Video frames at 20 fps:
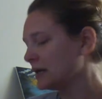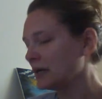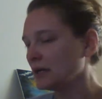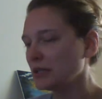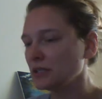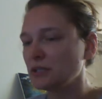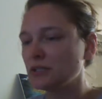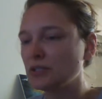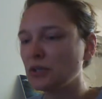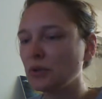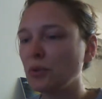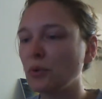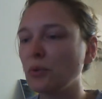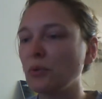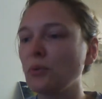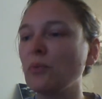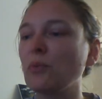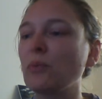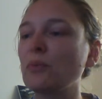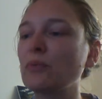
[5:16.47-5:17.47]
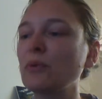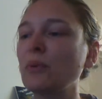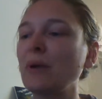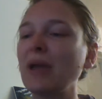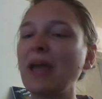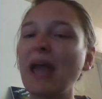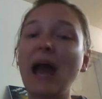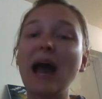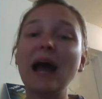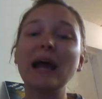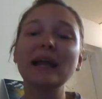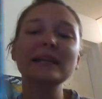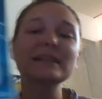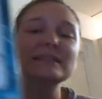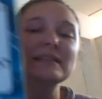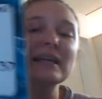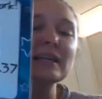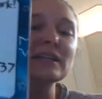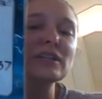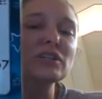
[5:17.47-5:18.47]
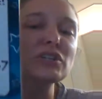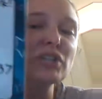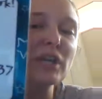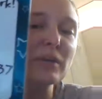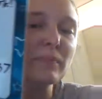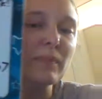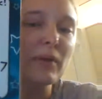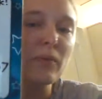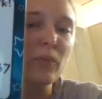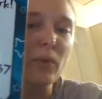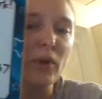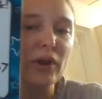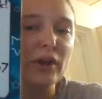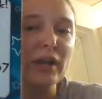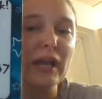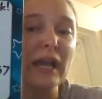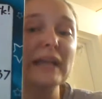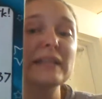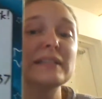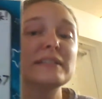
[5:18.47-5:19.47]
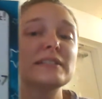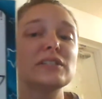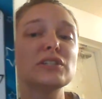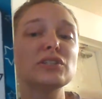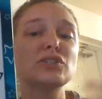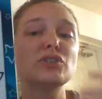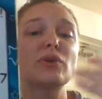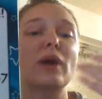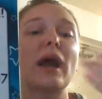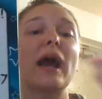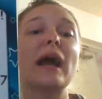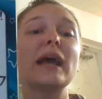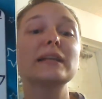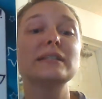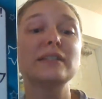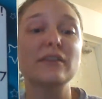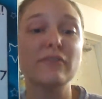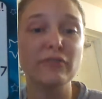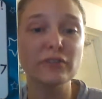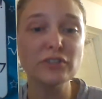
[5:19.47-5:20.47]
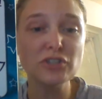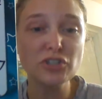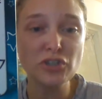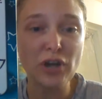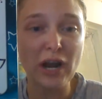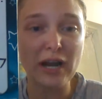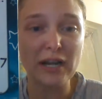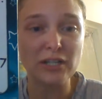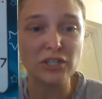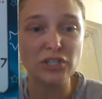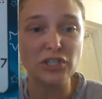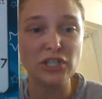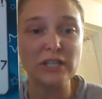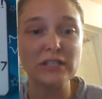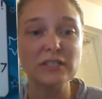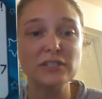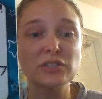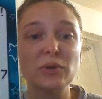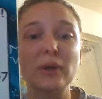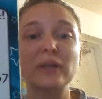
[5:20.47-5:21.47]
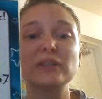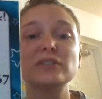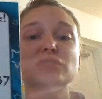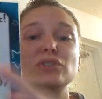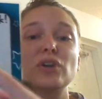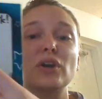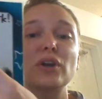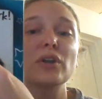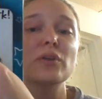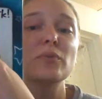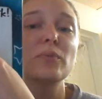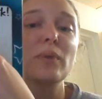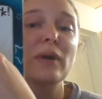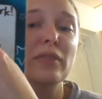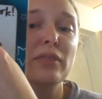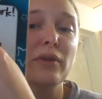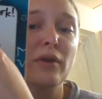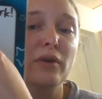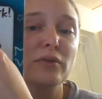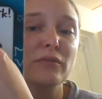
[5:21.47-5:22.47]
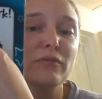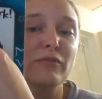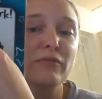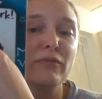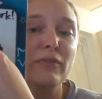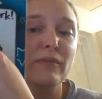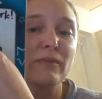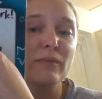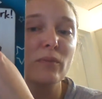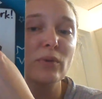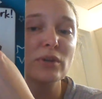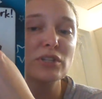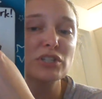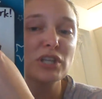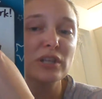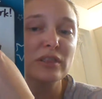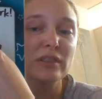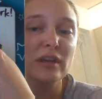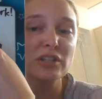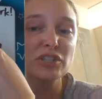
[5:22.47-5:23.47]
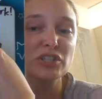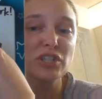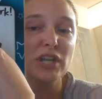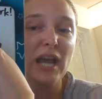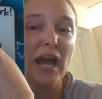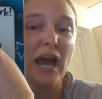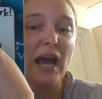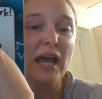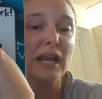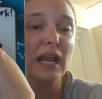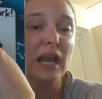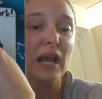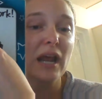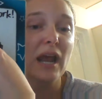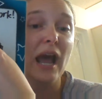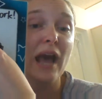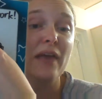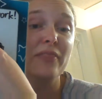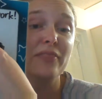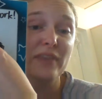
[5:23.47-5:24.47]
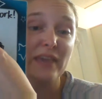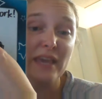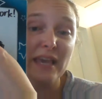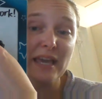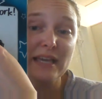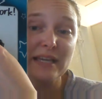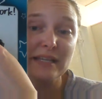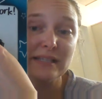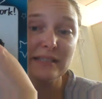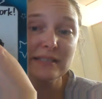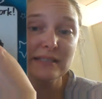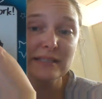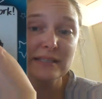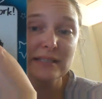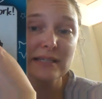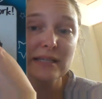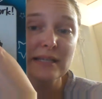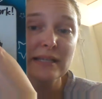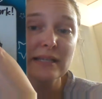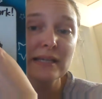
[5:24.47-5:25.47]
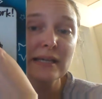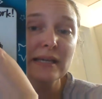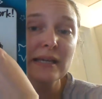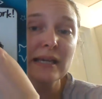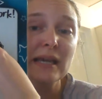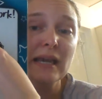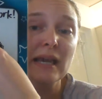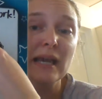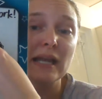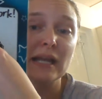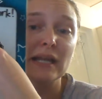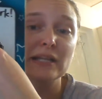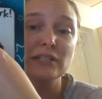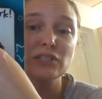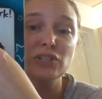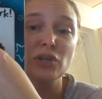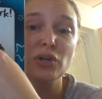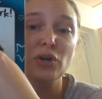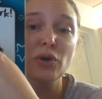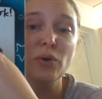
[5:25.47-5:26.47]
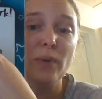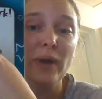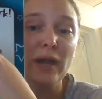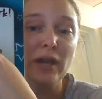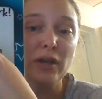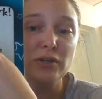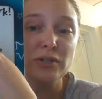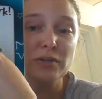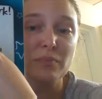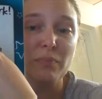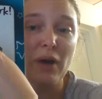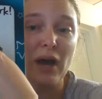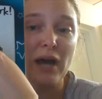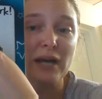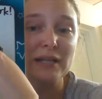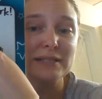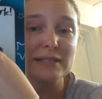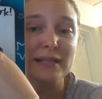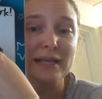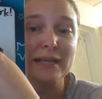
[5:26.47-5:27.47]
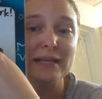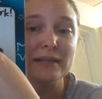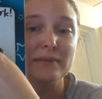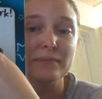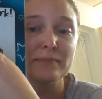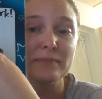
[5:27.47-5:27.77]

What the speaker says: So the way I decided to check my work is to try a different strategy. So I started with her, what she thought she had at the end, and I took away her deposit.